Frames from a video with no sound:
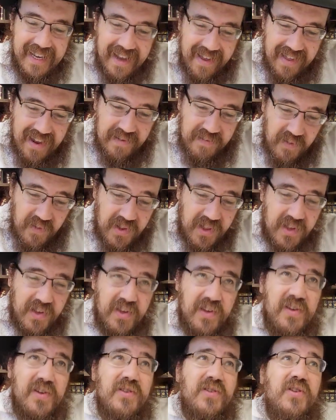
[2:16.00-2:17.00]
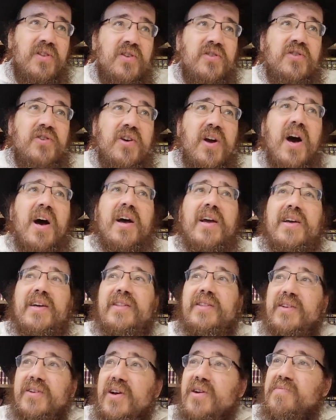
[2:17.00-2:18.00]
And I'm a really chassidish guy,
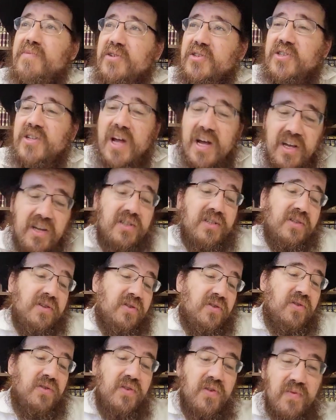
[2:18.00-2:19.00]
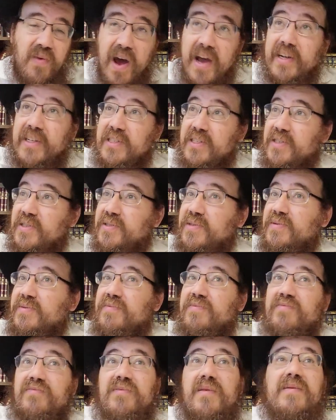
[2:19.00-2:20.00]
and look how much nachas. You're right.
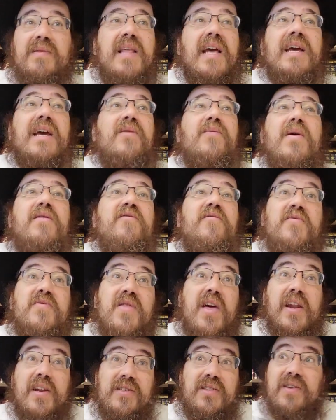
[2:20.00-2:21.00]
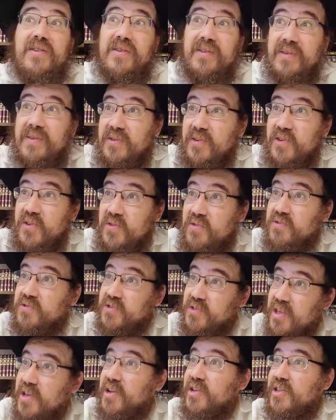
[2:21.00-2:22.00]
I'm not taking away from you. That is a
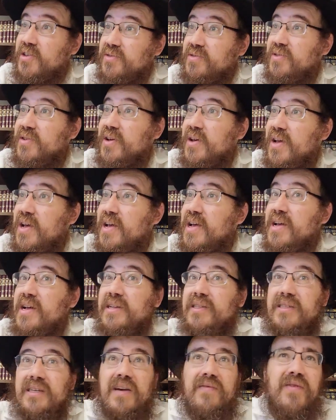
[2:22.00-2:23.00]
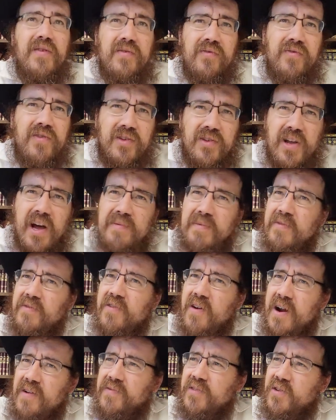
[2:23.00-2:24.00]
huge thing to give you a free time on
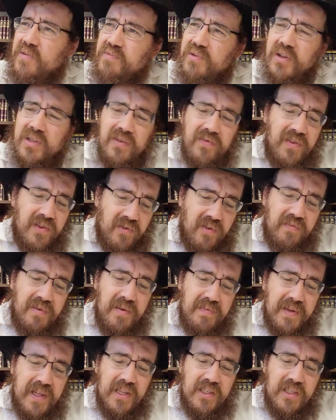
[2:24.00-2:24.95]
Friday afternoon, put on the film with people.